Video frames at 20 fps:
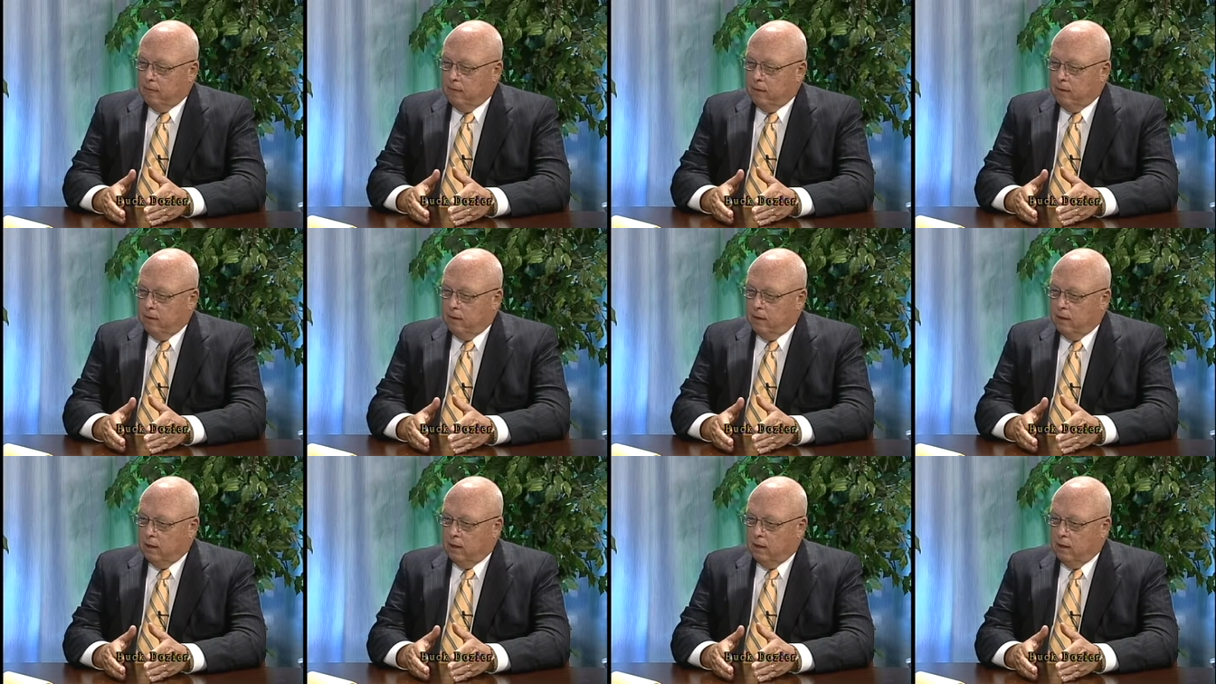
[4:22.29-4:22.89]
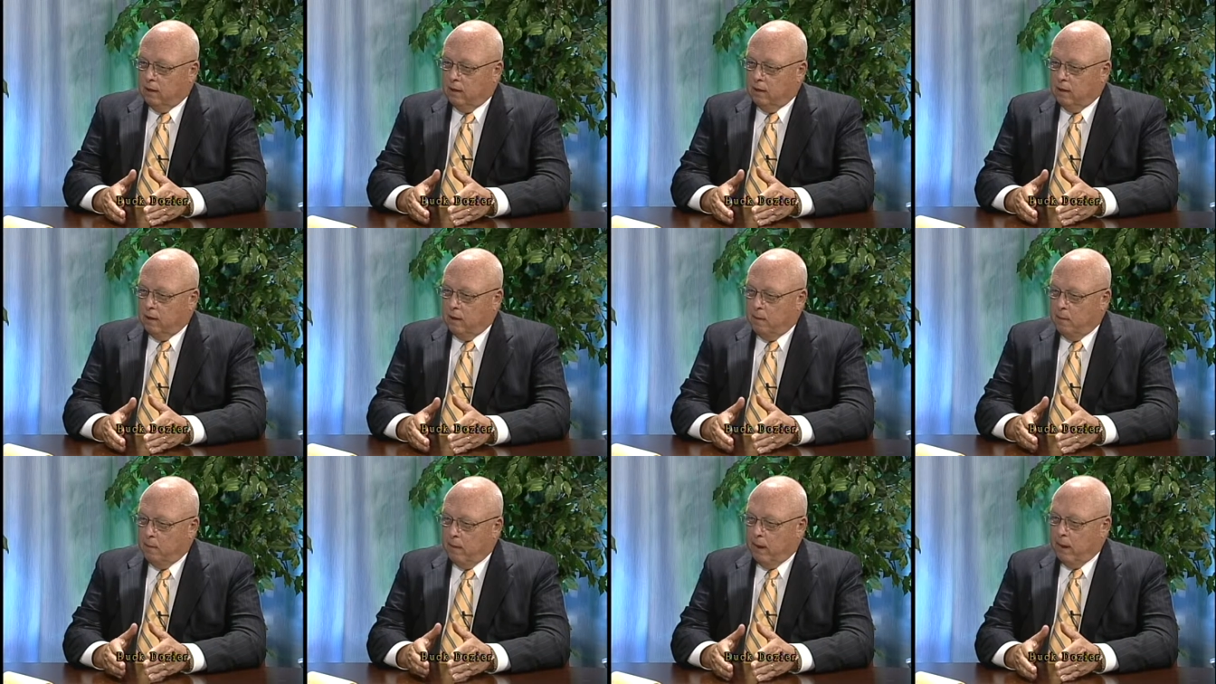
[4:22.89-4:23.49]
the
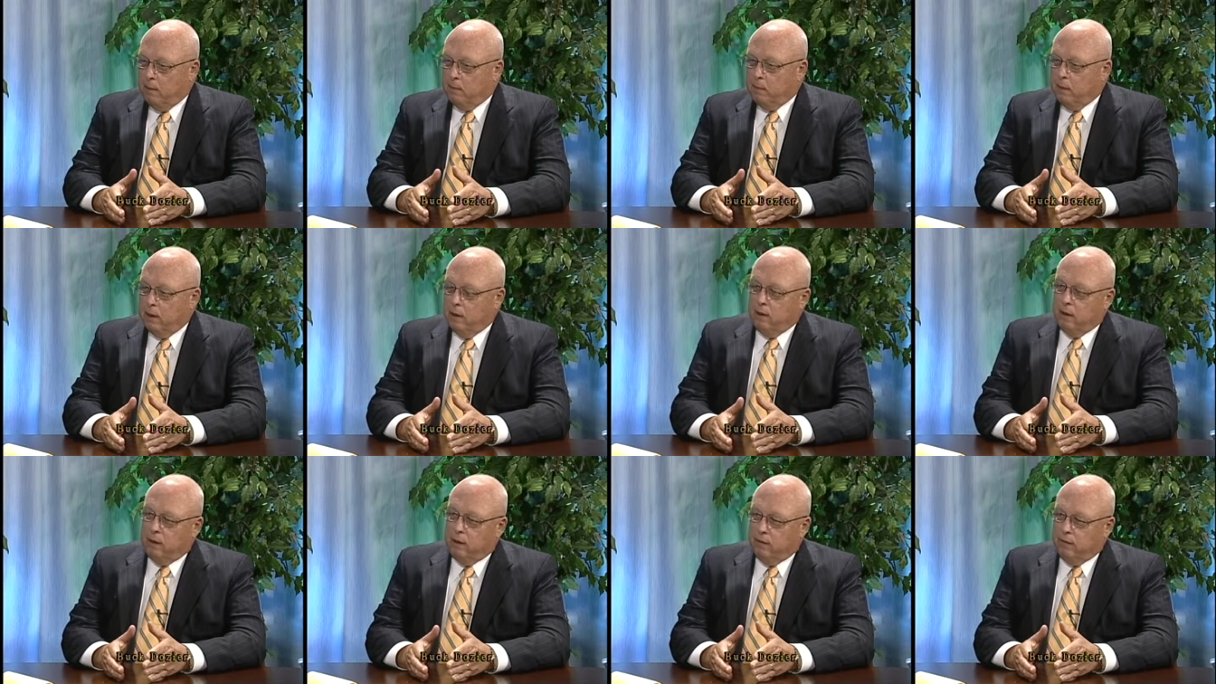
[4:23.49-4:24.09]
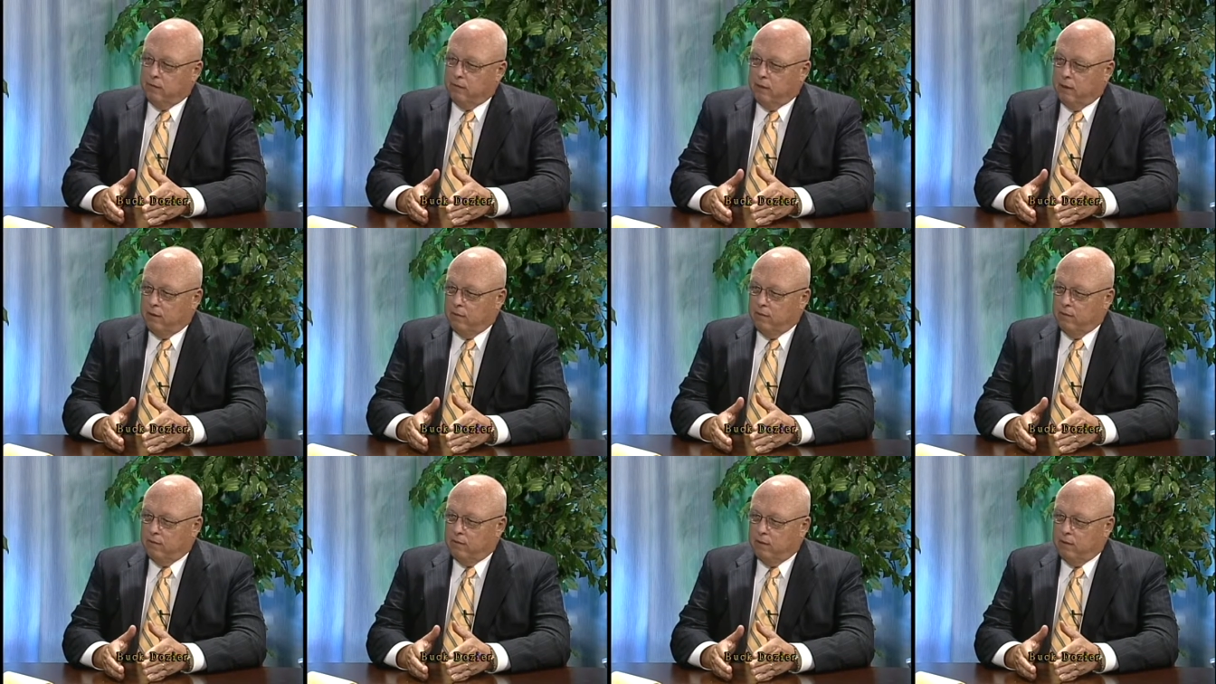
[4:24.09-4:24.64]
uh, abandonment of, of